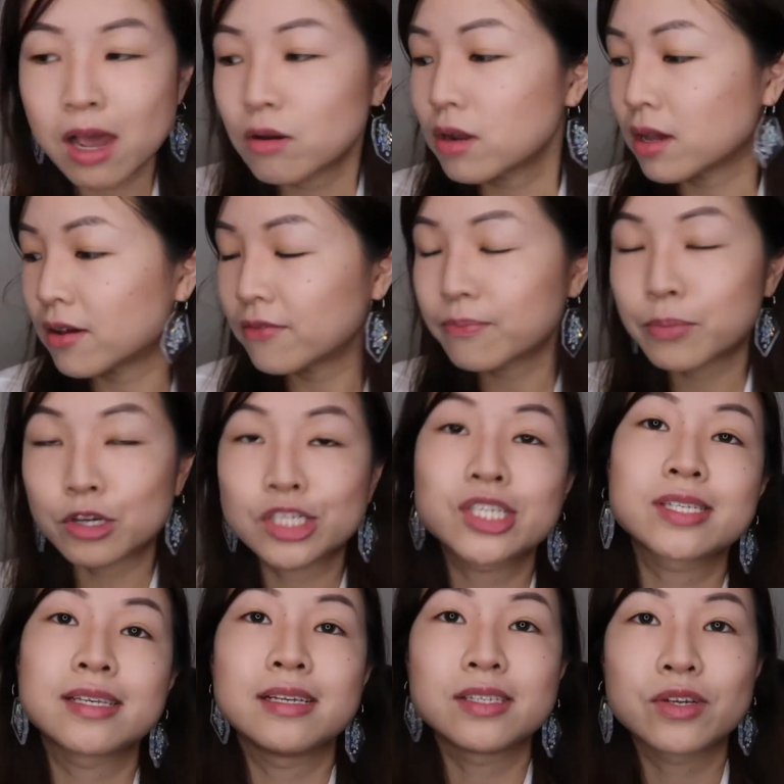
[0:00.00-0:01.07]
out of
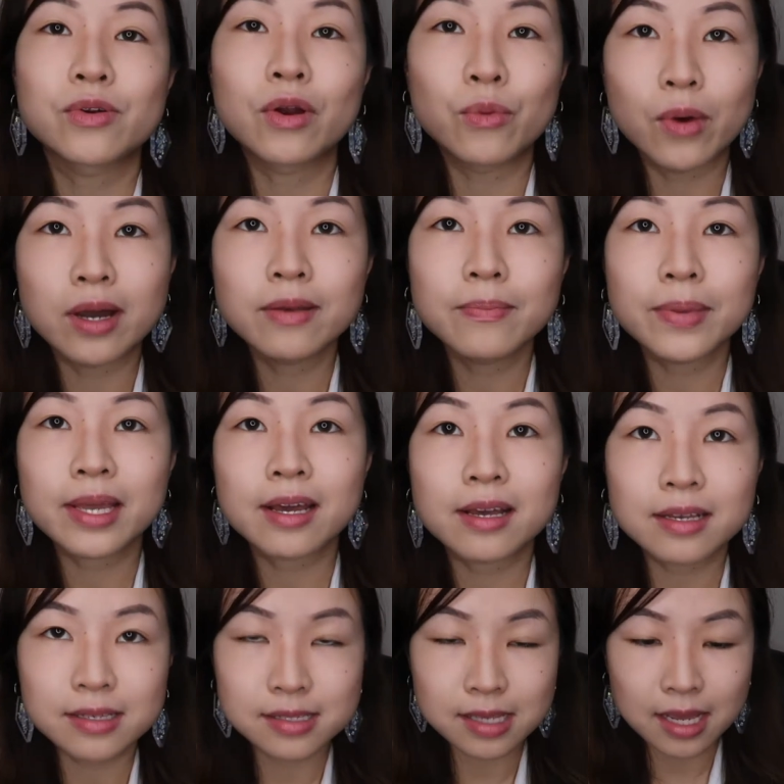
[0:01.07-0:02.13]
purchasing 01
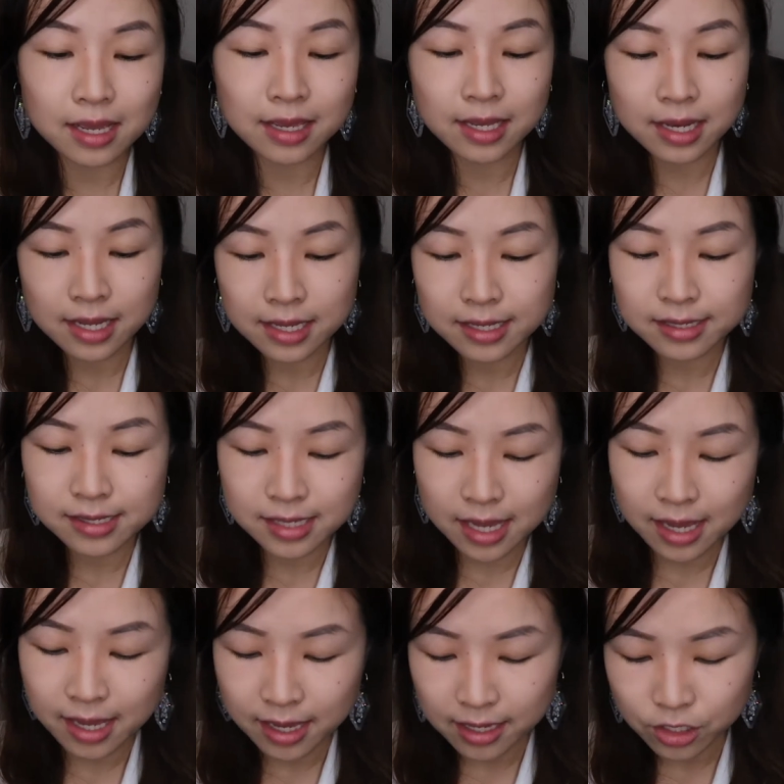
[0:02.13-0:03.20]
because it is
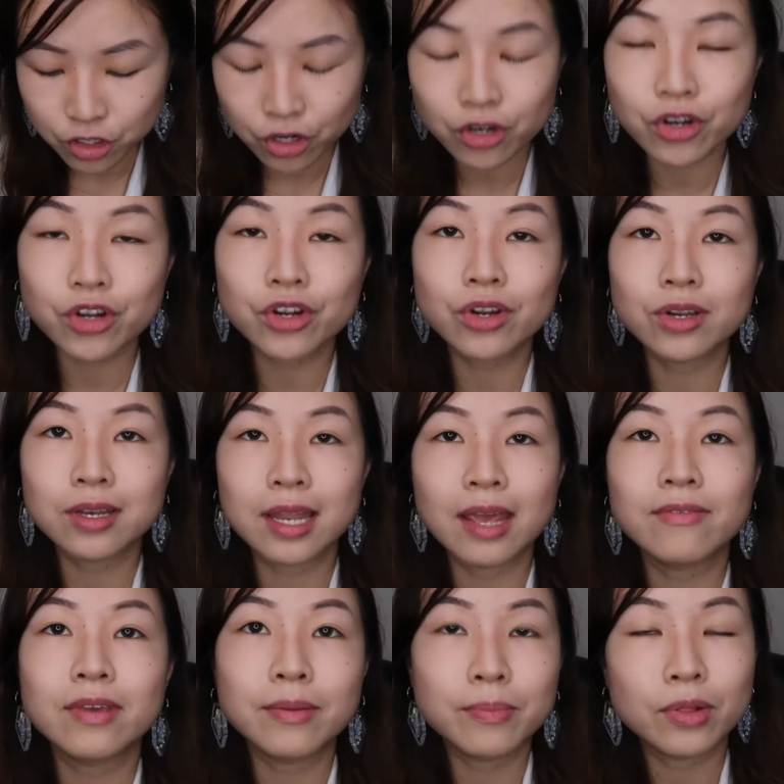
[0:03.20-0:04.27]
a darker
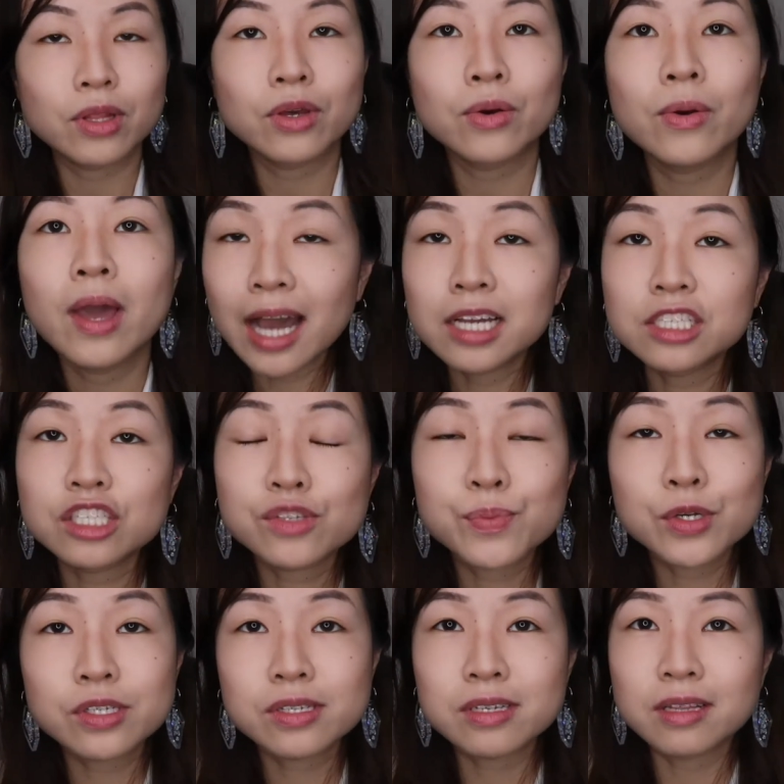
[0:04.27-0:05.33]
navy blue. I just
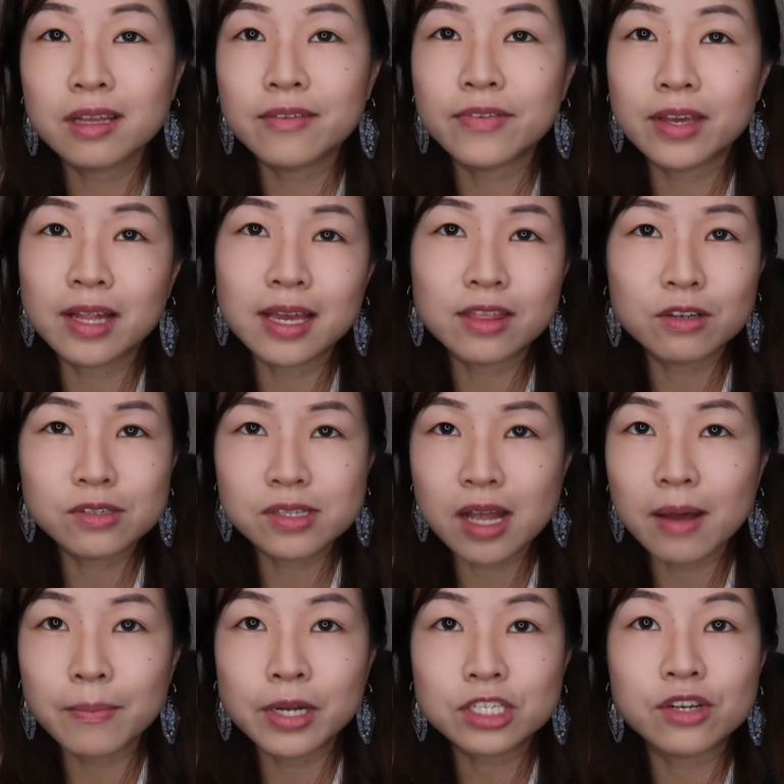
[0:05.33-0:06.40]
personally feel like there's
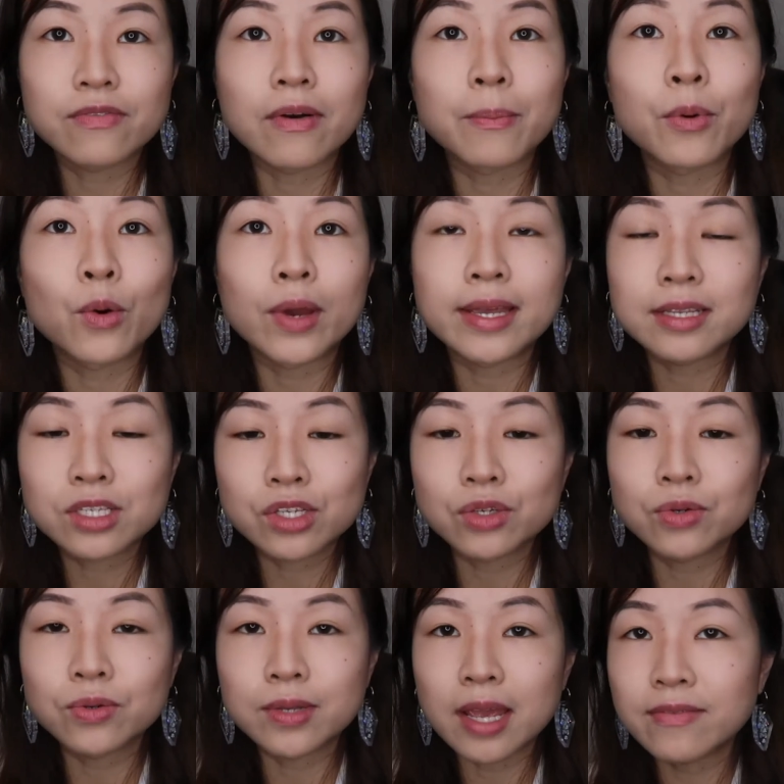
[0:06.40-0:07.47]
not much of a point
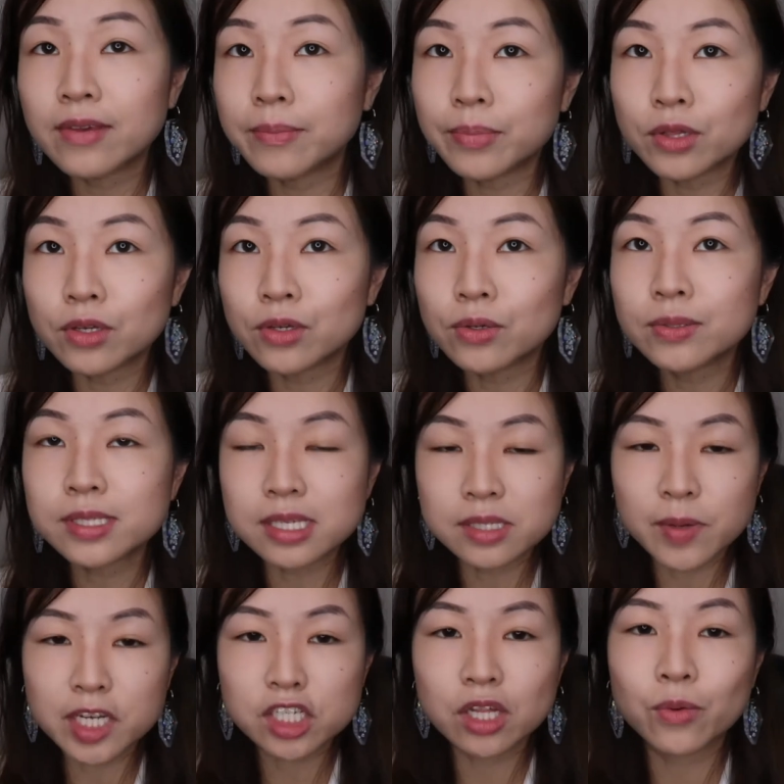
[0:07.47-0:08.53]
to navy blues,
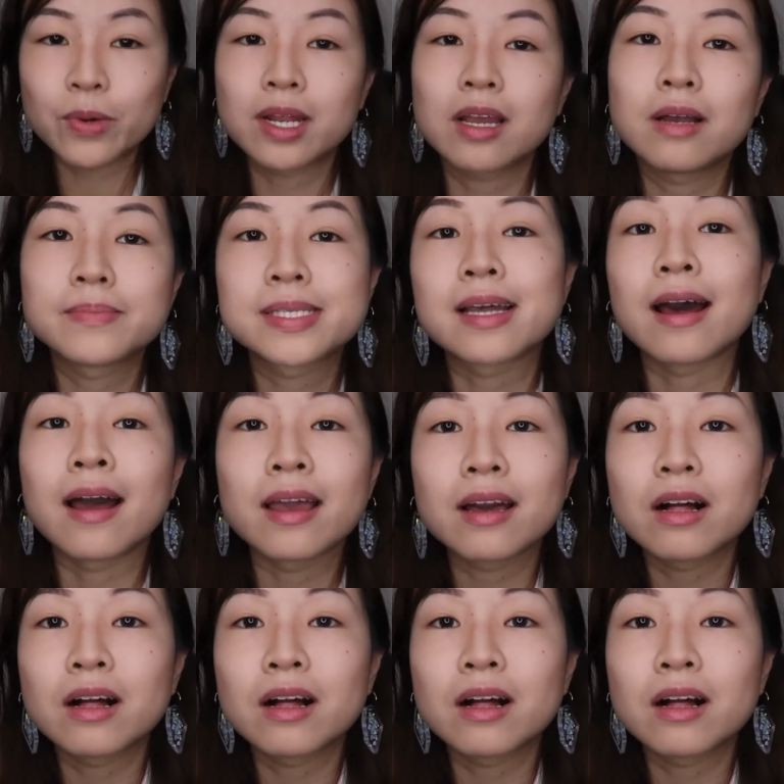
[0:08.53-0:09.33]
especially when it comes to eye